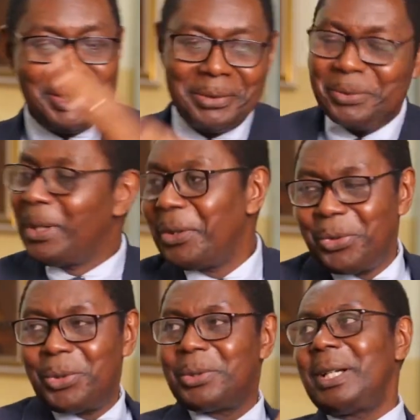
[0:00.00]
then you are
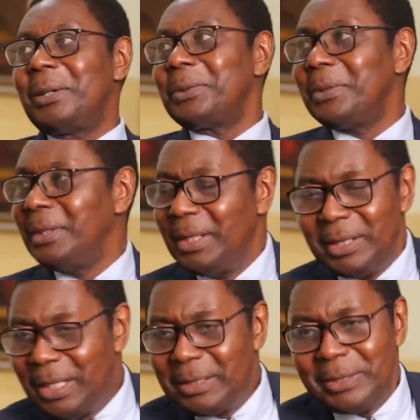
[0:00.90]
thrown out.
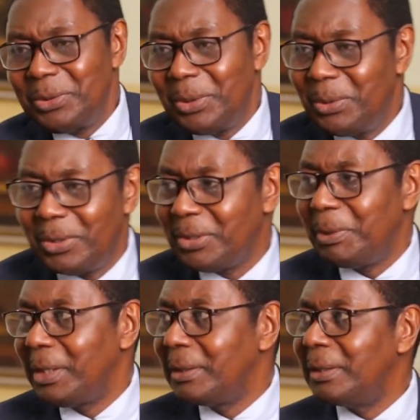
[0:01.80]
Sure. That is not God's
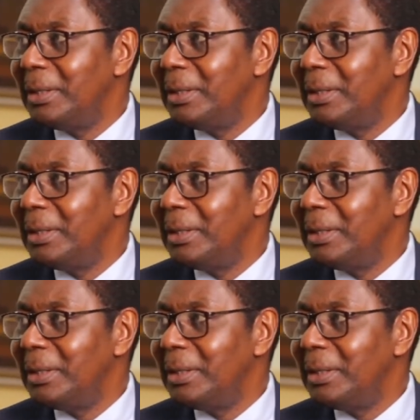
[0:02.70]
plan.